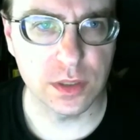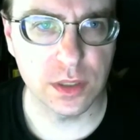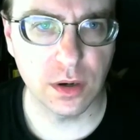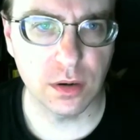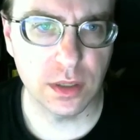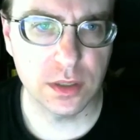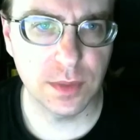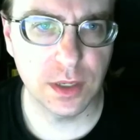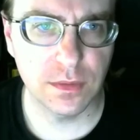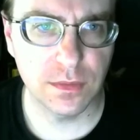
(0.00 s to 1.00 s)
They aren't, let's
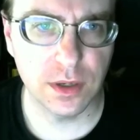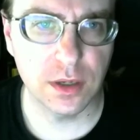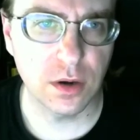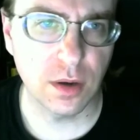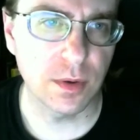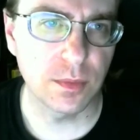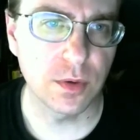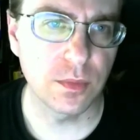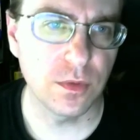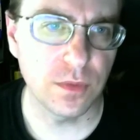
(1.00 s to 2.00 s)
make a funny comic
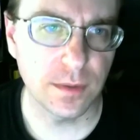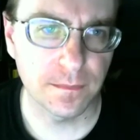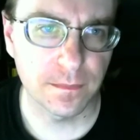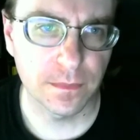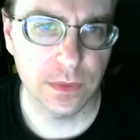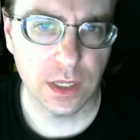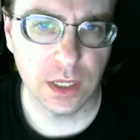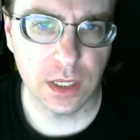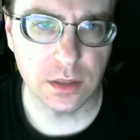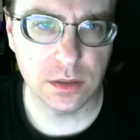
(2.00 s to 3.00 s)
book movie.
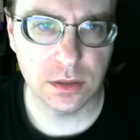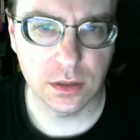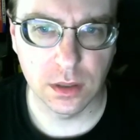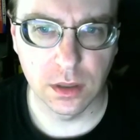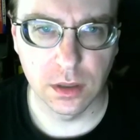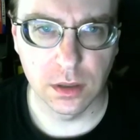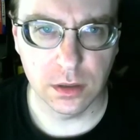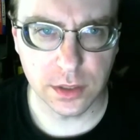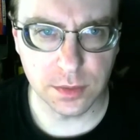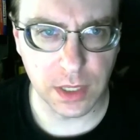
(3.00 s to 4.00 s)
It's,
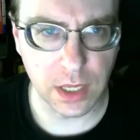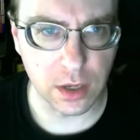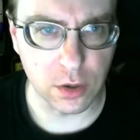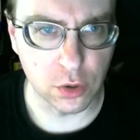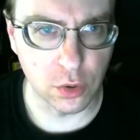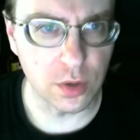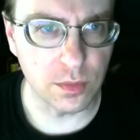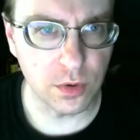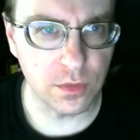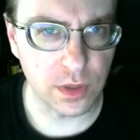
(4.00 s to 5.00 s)
let's make a good
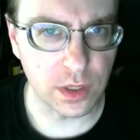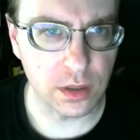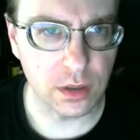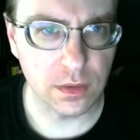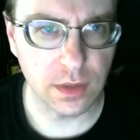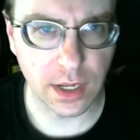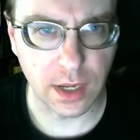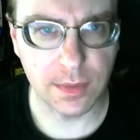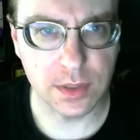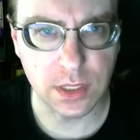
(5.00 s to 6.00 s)
movie that
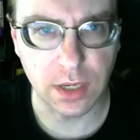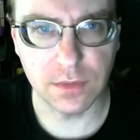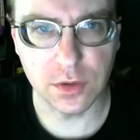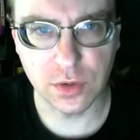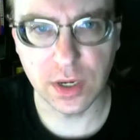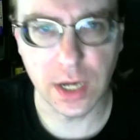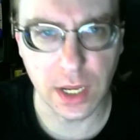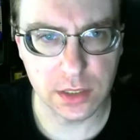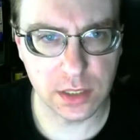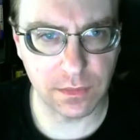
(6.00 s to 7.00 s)
happens to have the, it
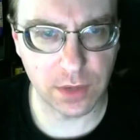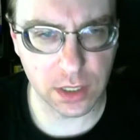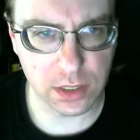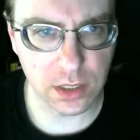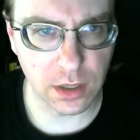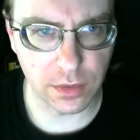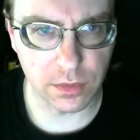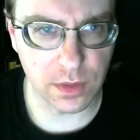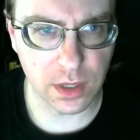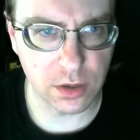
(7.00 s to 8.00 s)
has to have an idea
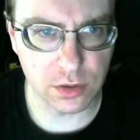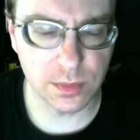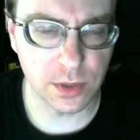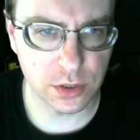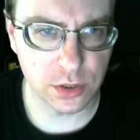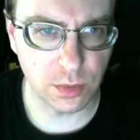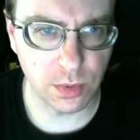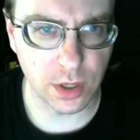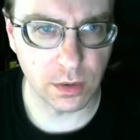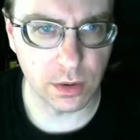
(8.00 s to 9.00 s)
other than here's a bunch of
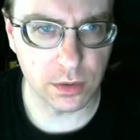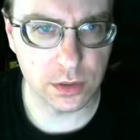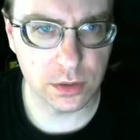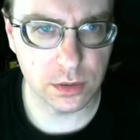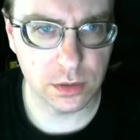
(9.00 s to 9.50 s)
superheroes.